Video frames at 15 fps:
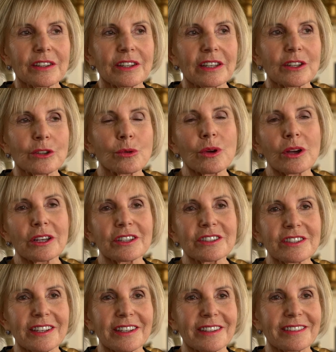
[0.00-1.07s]
The
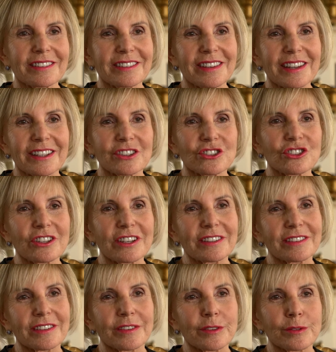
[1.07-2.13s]
qualities that she
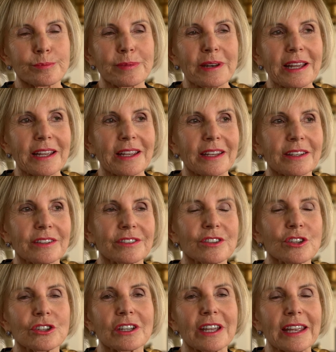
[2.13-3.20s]
displays,
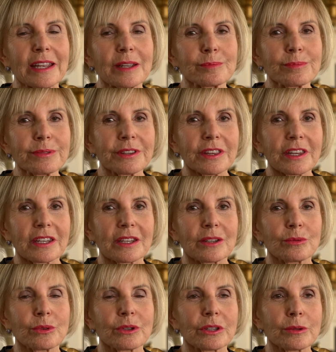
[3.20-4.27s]
her empathy
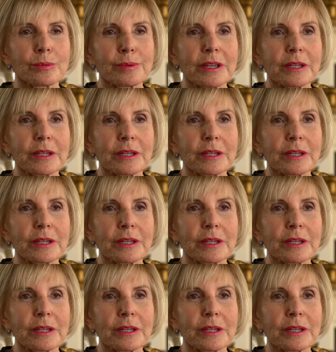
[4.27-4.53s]
with